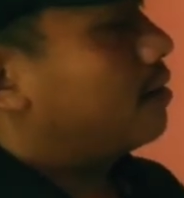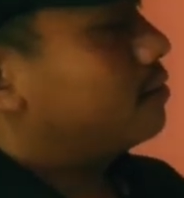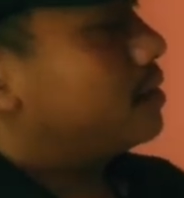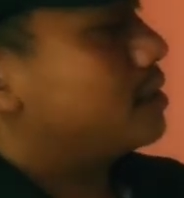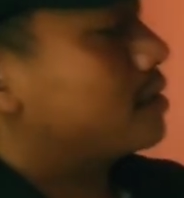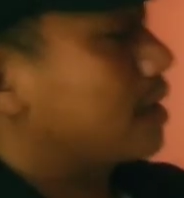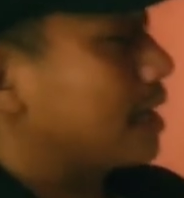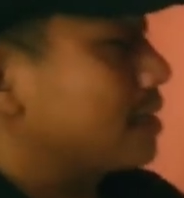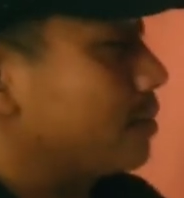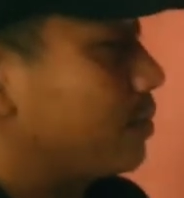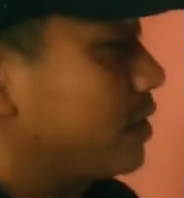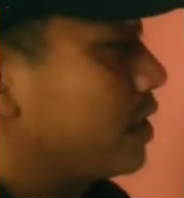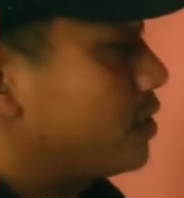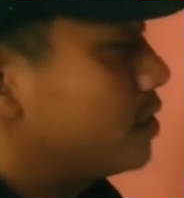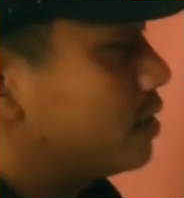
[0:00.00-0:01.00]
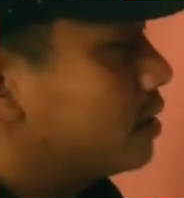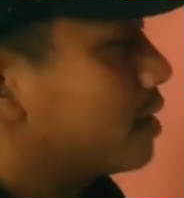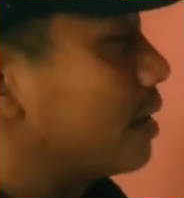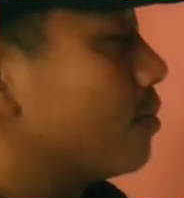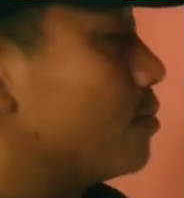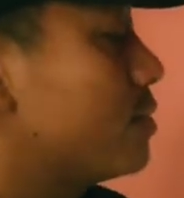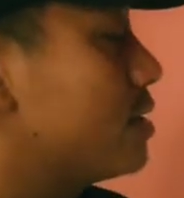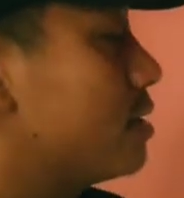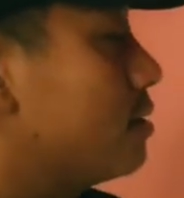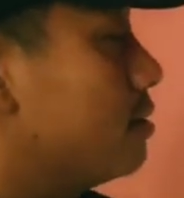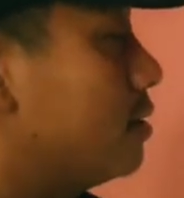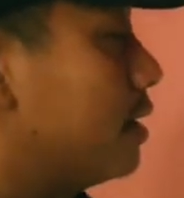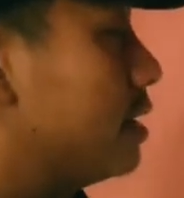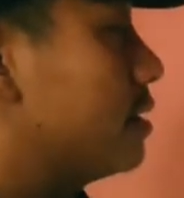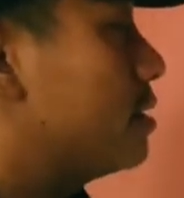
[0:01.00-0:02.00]
this classification comes?
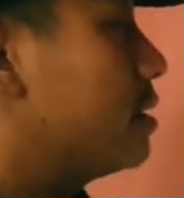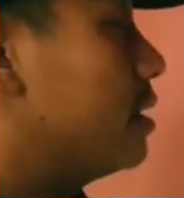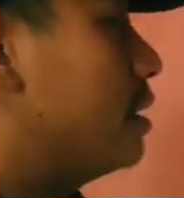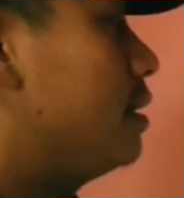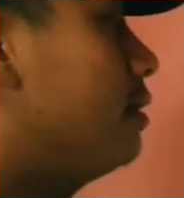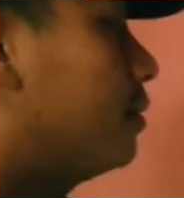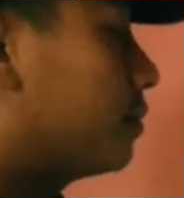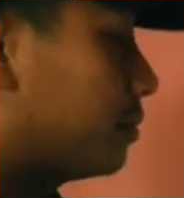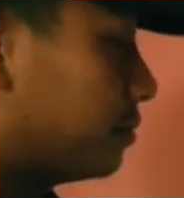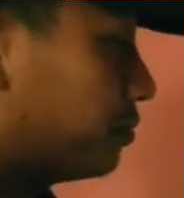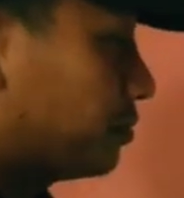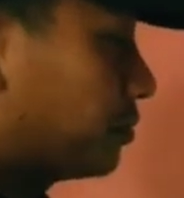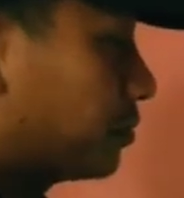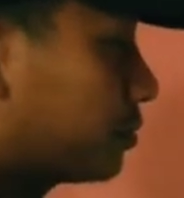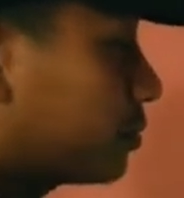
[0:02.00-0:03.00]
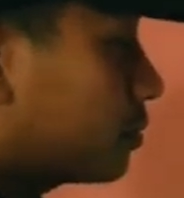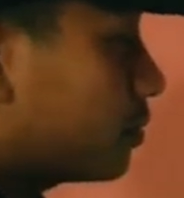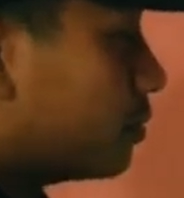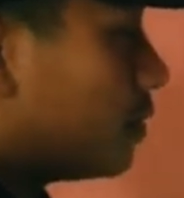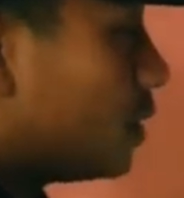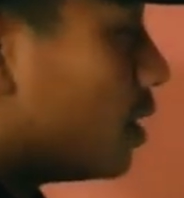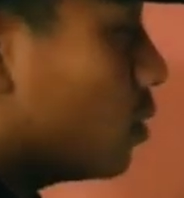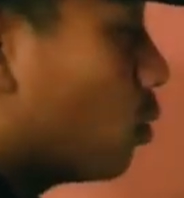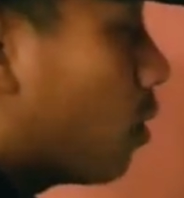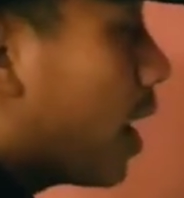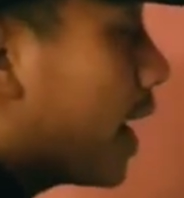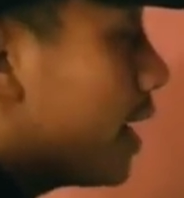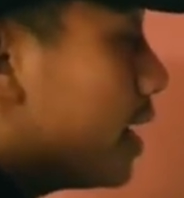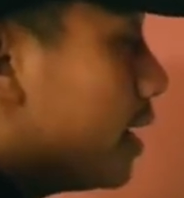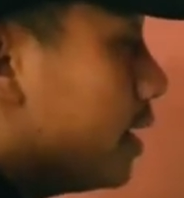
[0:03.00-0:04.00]
Let us see.
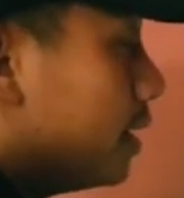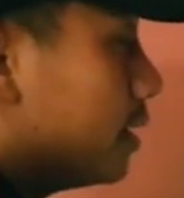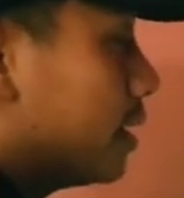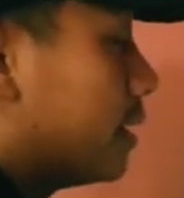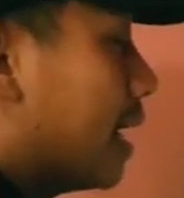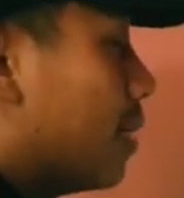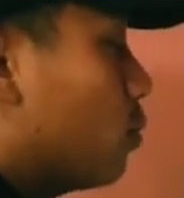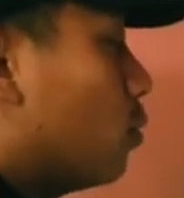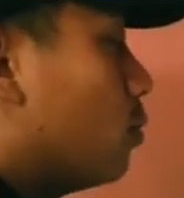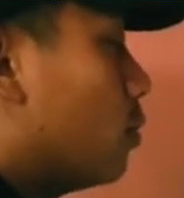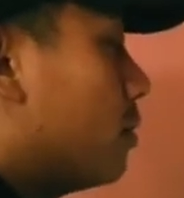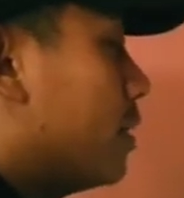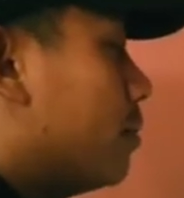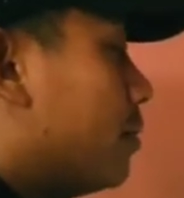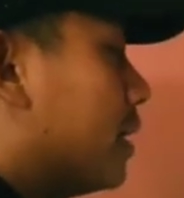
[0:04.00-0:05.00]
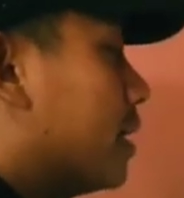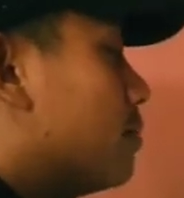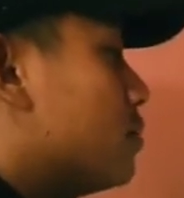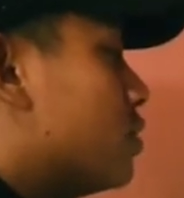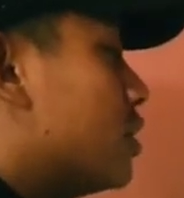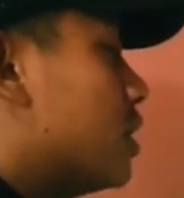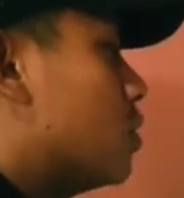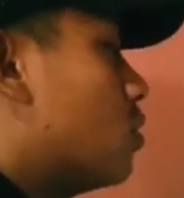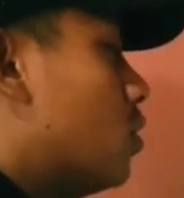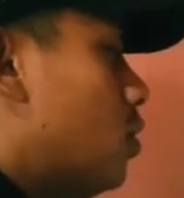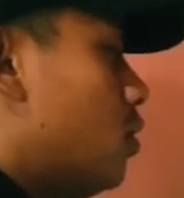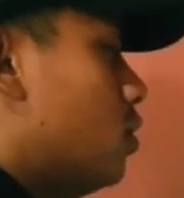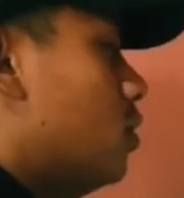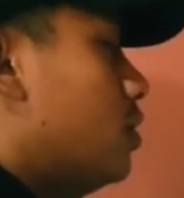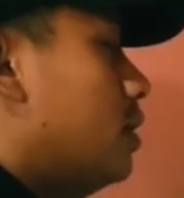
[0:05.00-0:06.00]
Why the dipole moment becomes
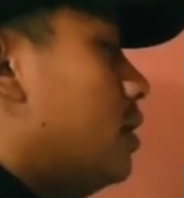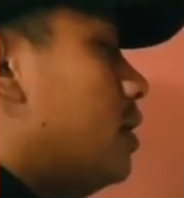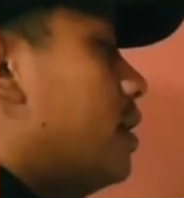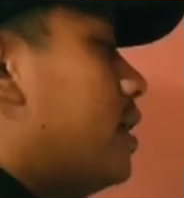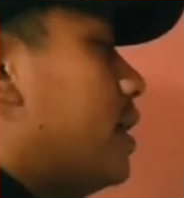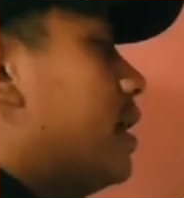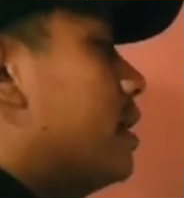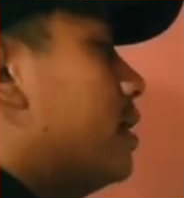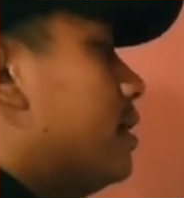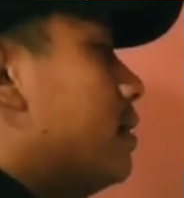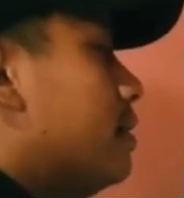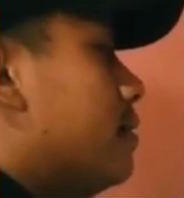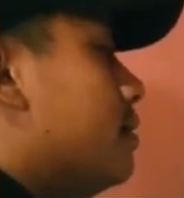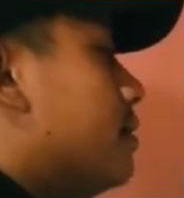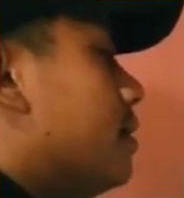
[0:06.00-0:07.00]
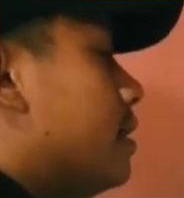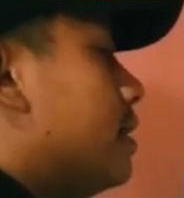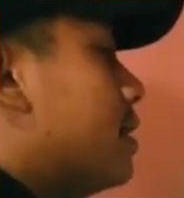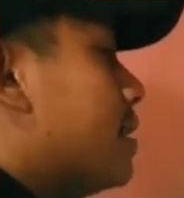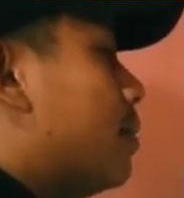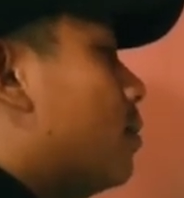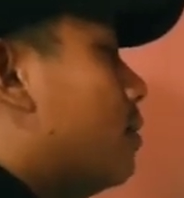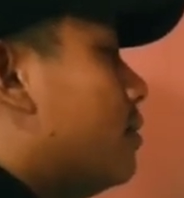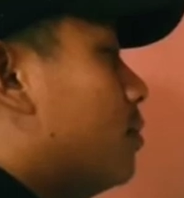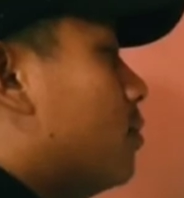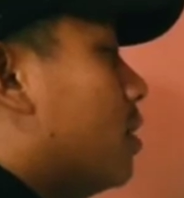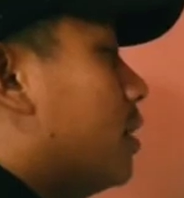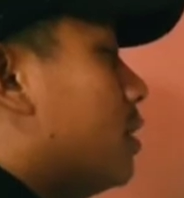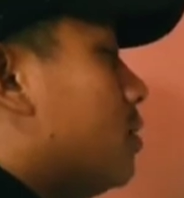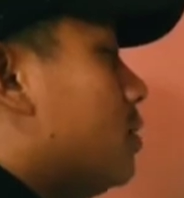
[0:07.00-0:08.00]
0 in some of the
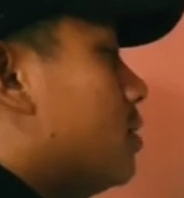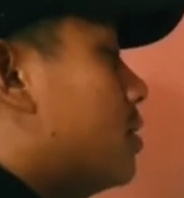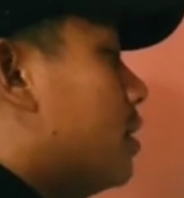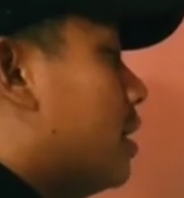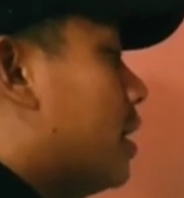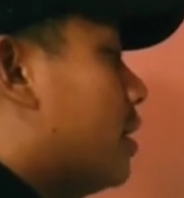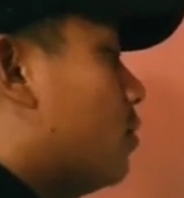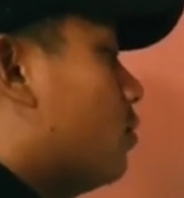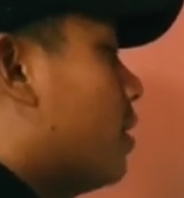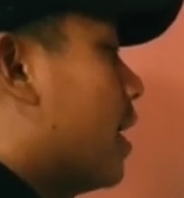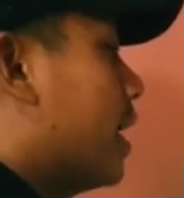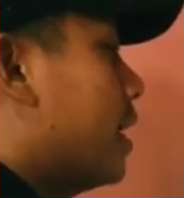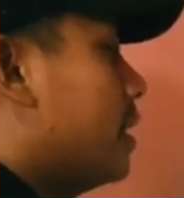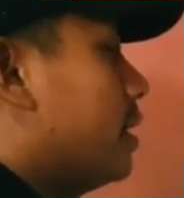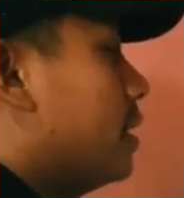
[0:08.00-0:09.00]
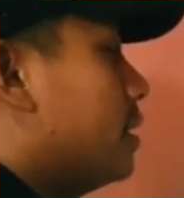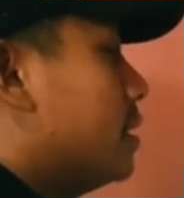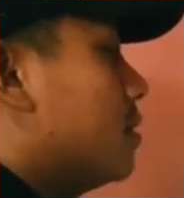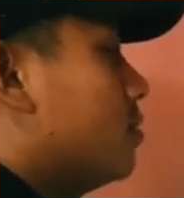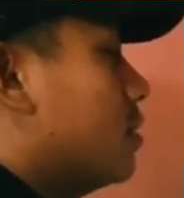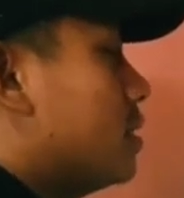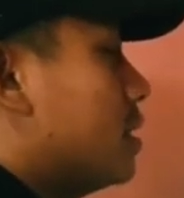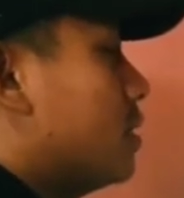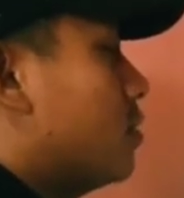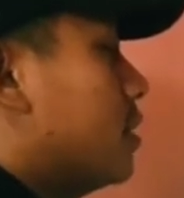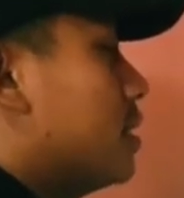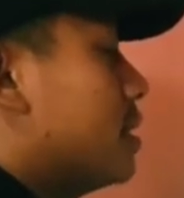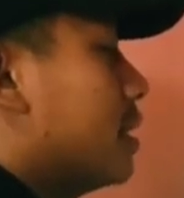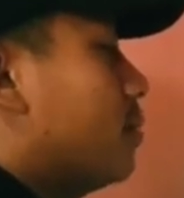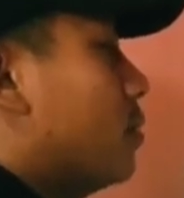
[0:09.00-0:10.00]
molecules, and why it is not 0
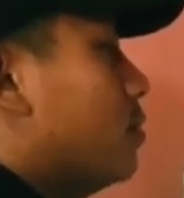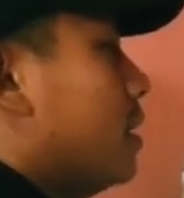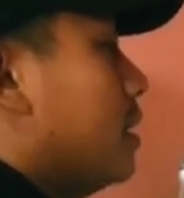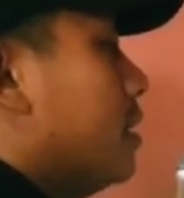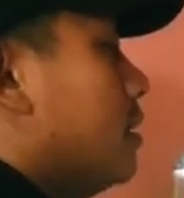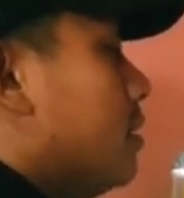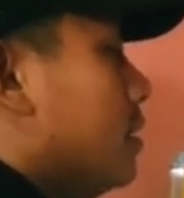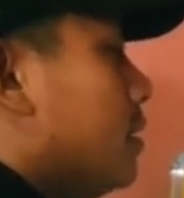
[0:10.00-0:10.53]
in some of the